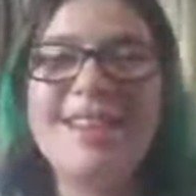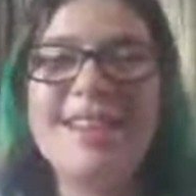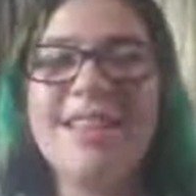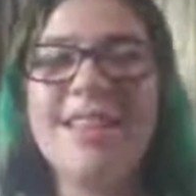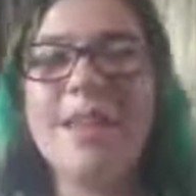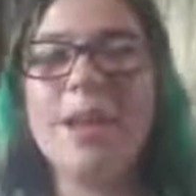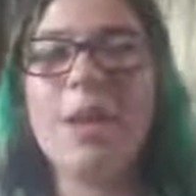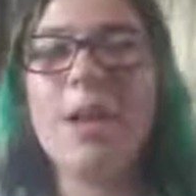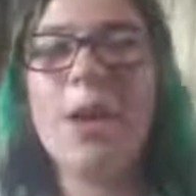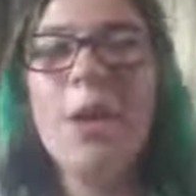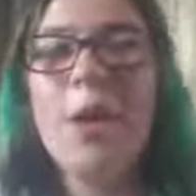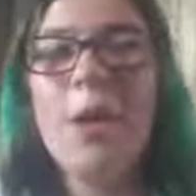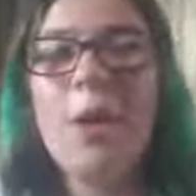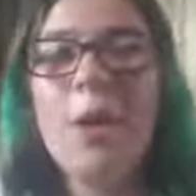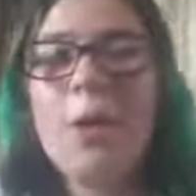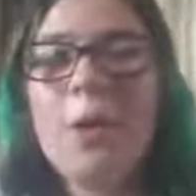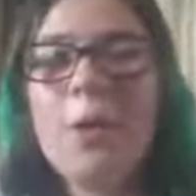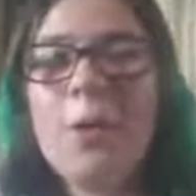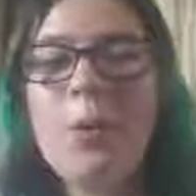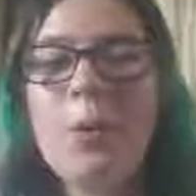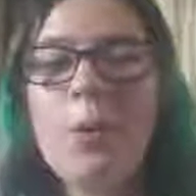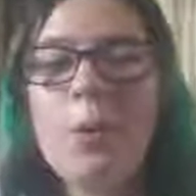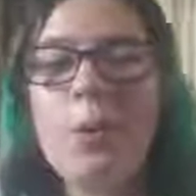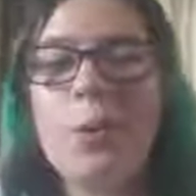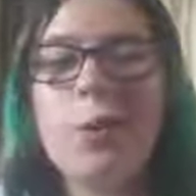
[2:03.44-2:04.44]
and, like,
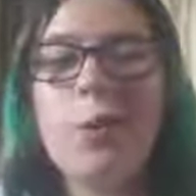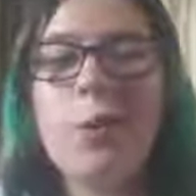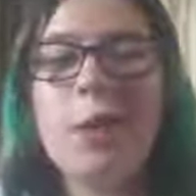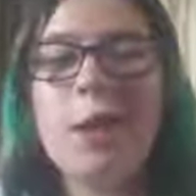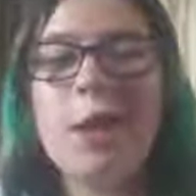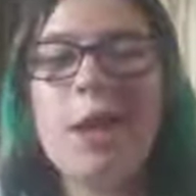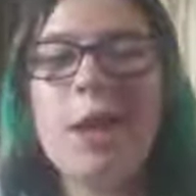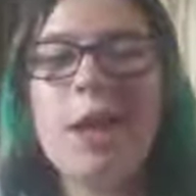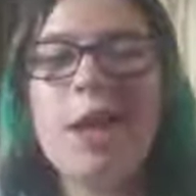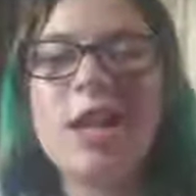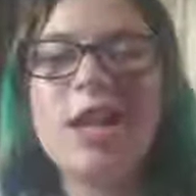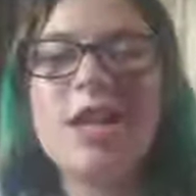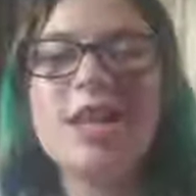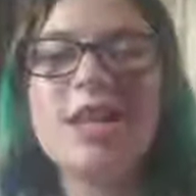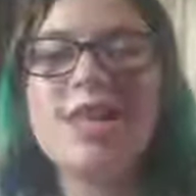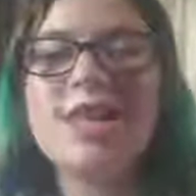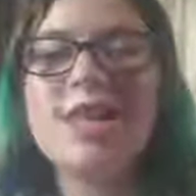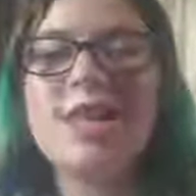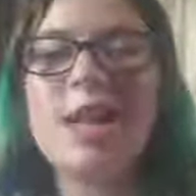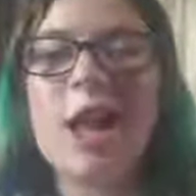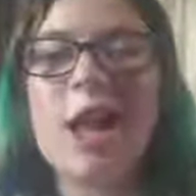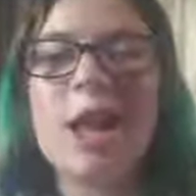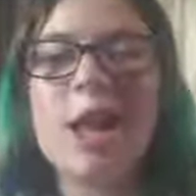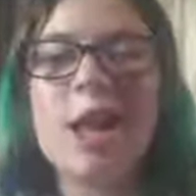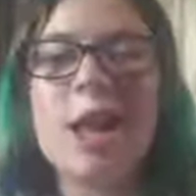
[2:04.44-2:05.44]
cool things
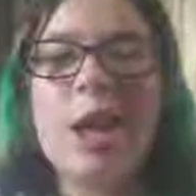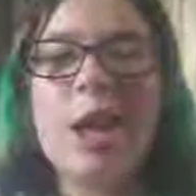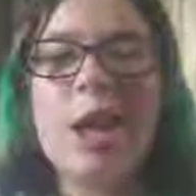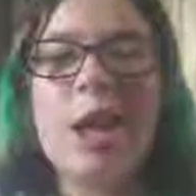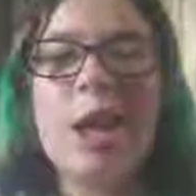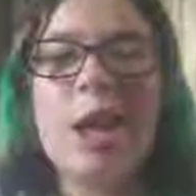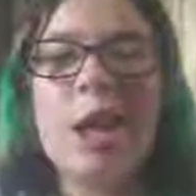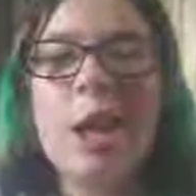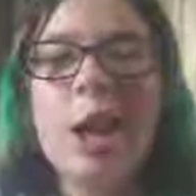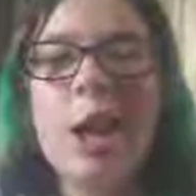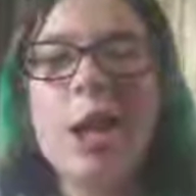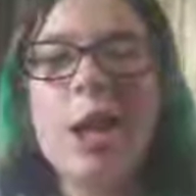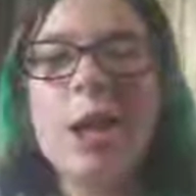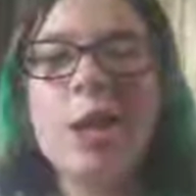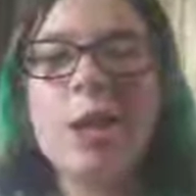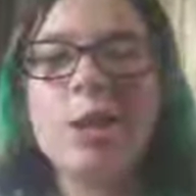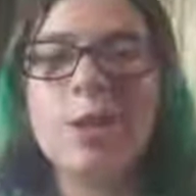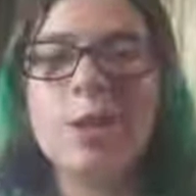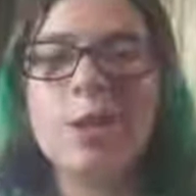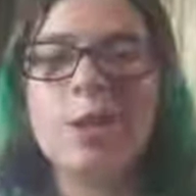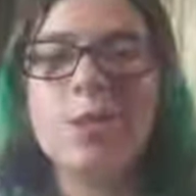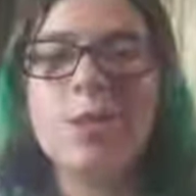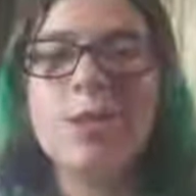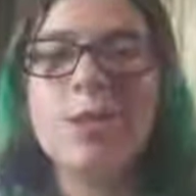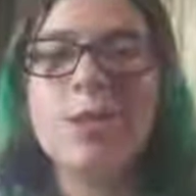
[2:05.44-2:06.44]
that, like,
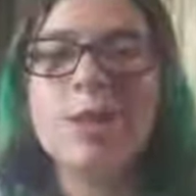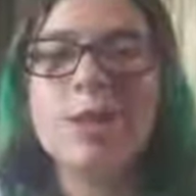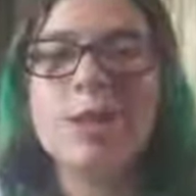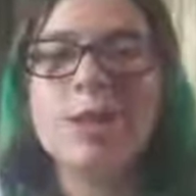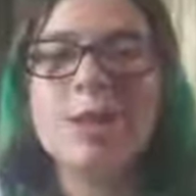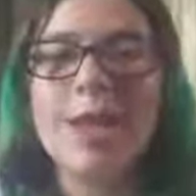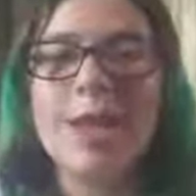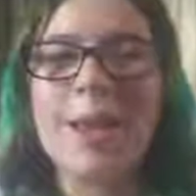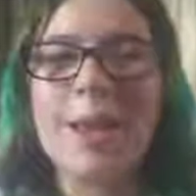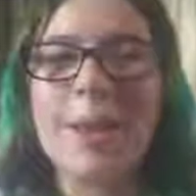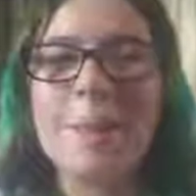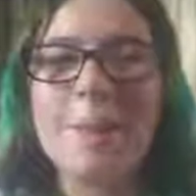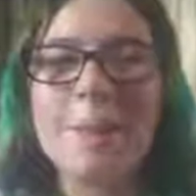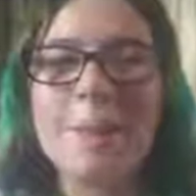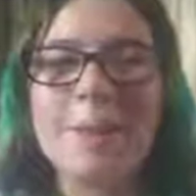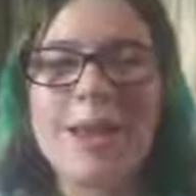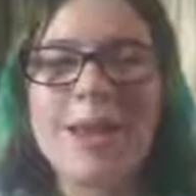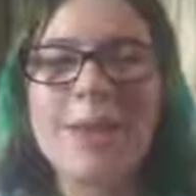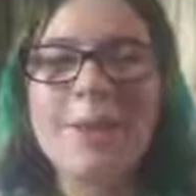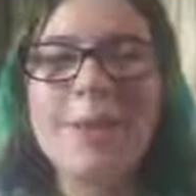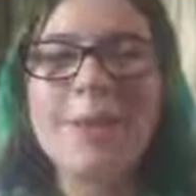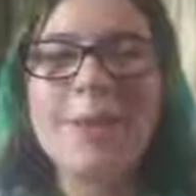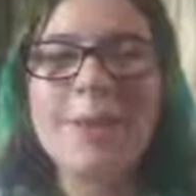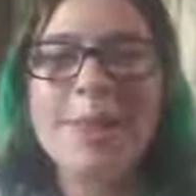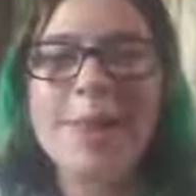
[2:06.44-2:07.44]
losers like
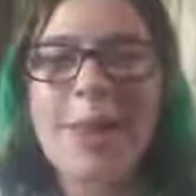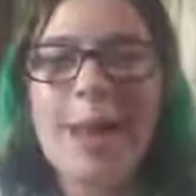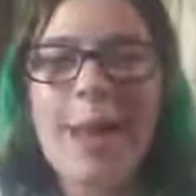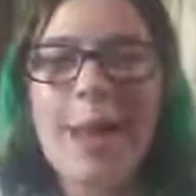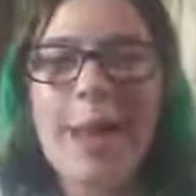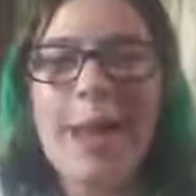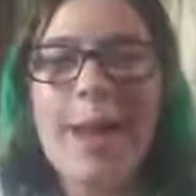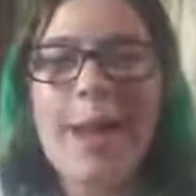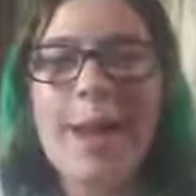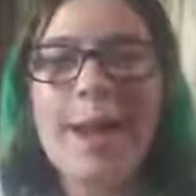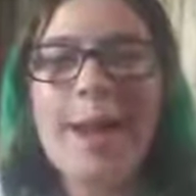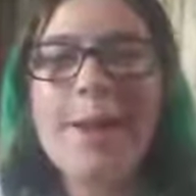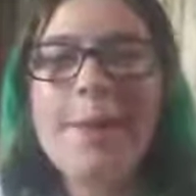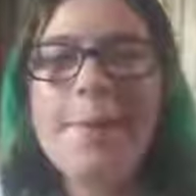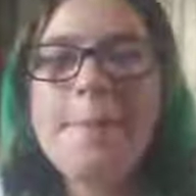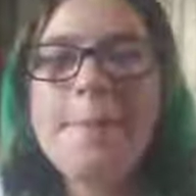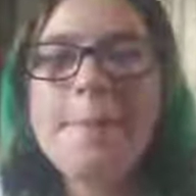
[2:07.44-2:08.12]
me would like.